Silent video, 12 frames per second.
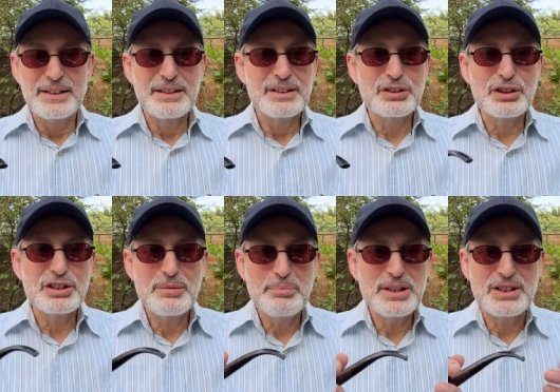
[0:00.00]
So
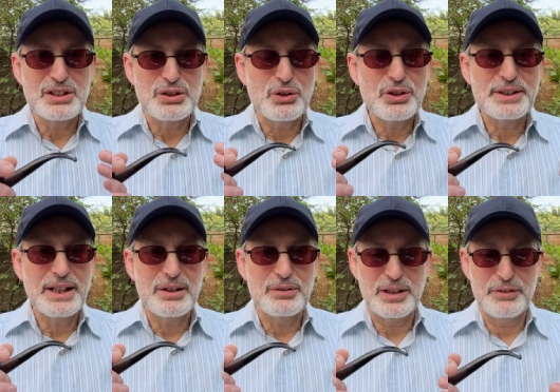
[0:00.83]
simply to slow you
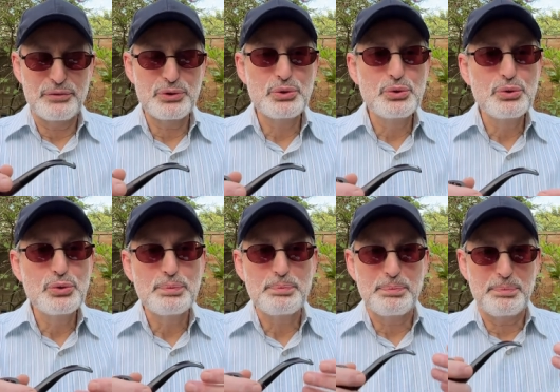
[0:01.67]
down. If
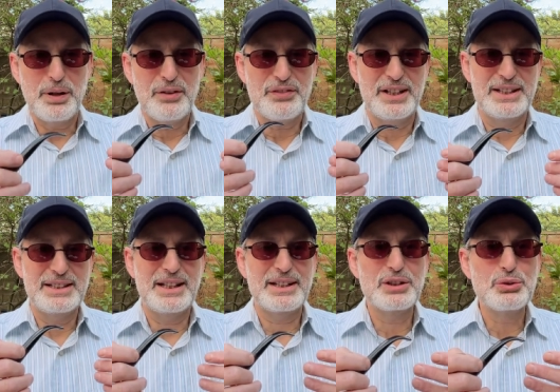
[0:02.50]
you puff on it
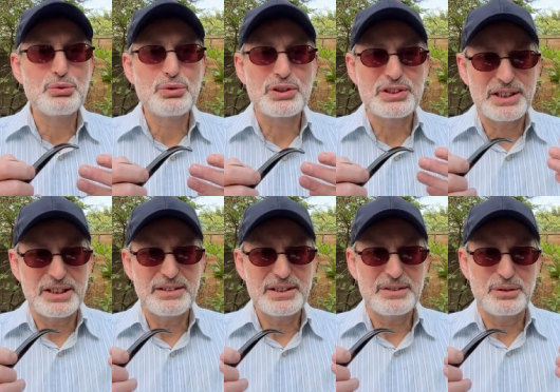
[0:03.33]
like you do in a
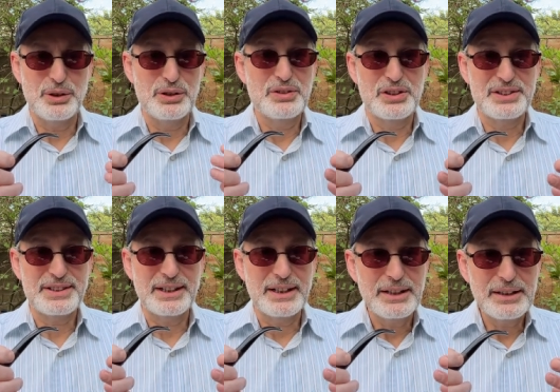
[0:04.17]
cigarette or even in a
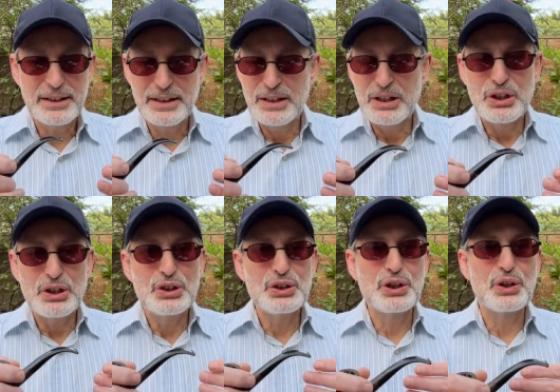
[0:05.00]
cigar,
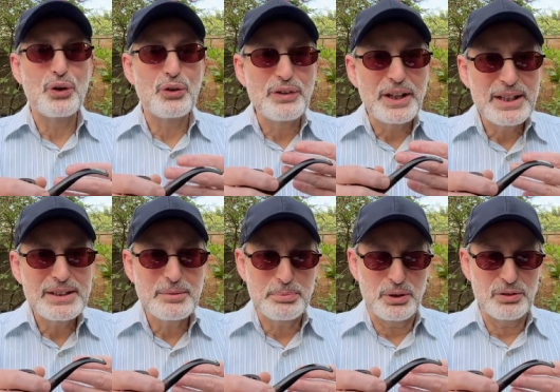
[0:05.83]
you're going to overheat
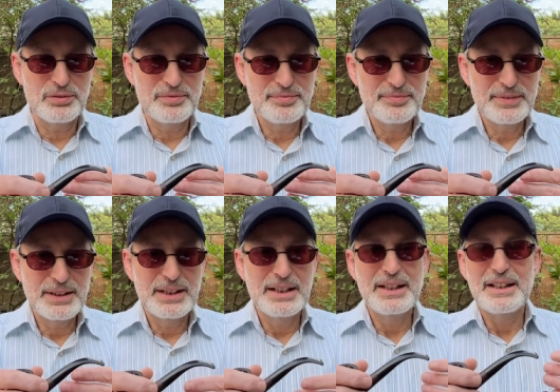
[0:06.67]
the bowl.
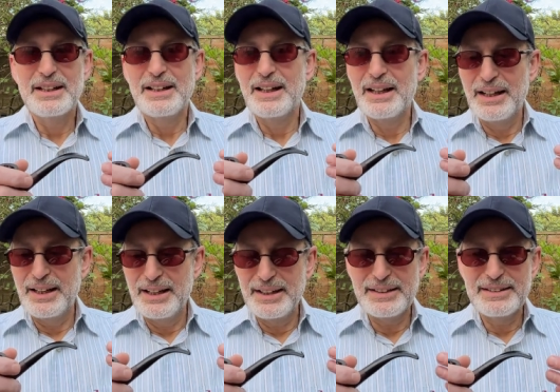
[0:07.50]

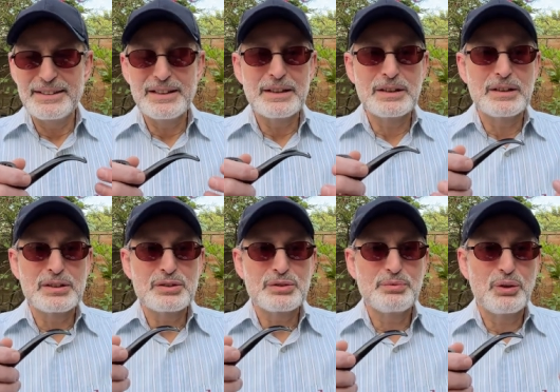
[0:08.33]
And the
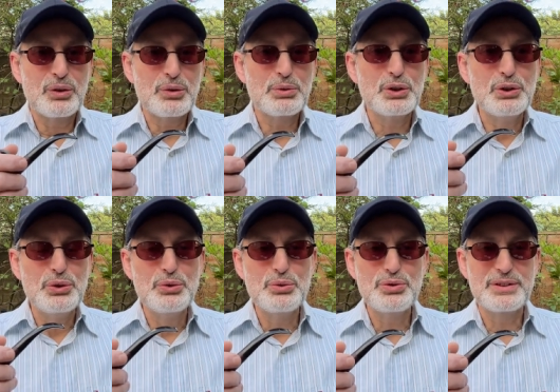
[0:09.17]
smoke would
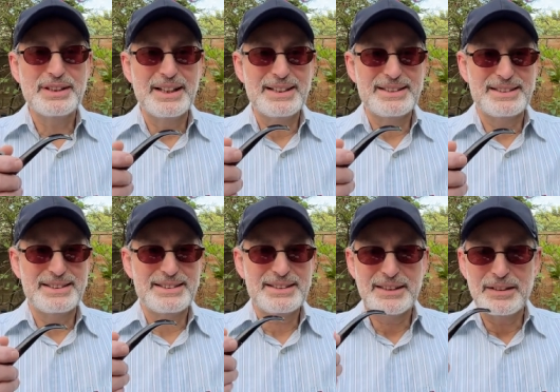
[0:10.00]
lose
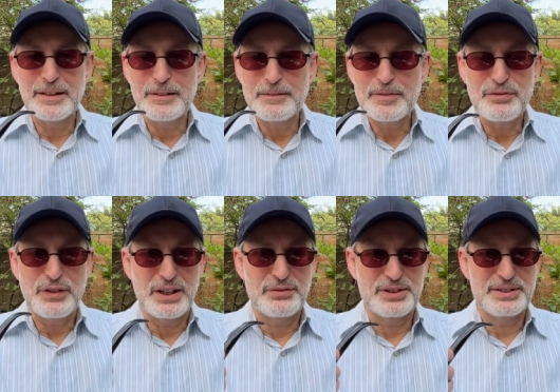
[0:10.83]
its
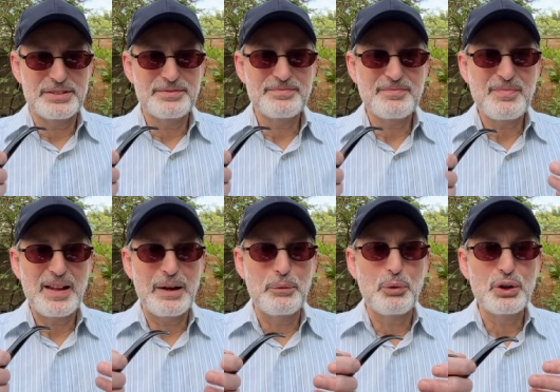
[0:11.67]
flavors,
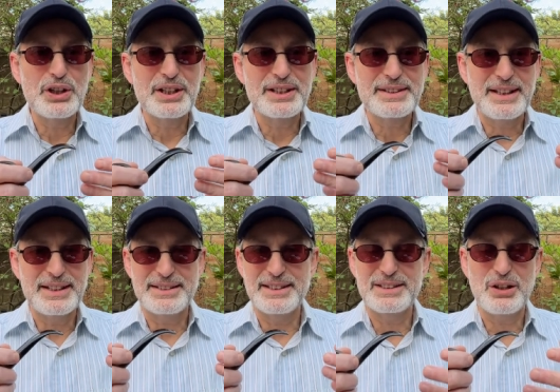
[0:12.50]
and what you're going to
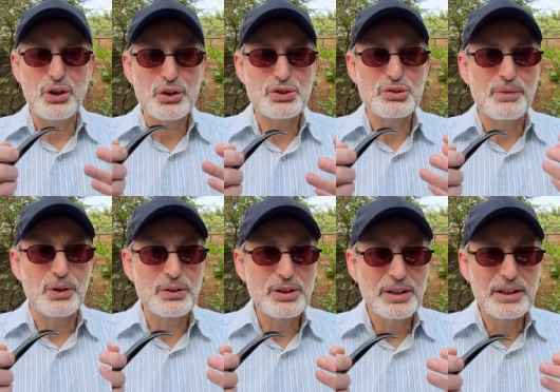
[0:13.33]
taste is hot smoke.